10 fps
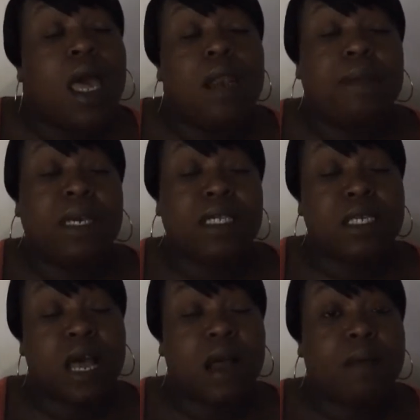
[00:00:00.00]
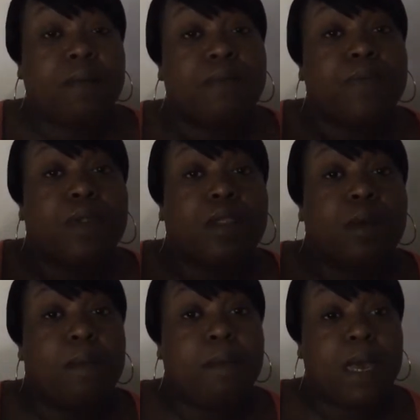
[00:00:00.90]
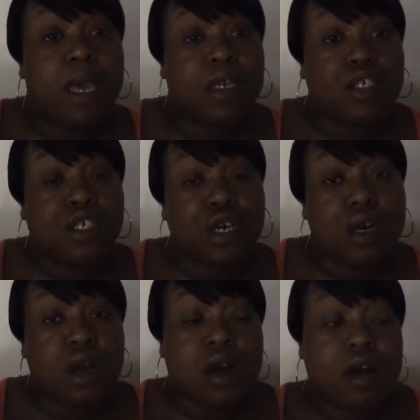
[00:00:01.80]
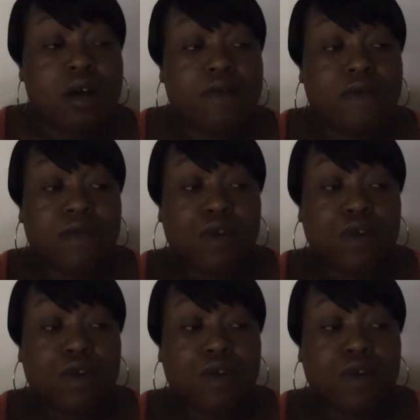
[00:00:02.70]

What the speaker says: In the meantime, the manager of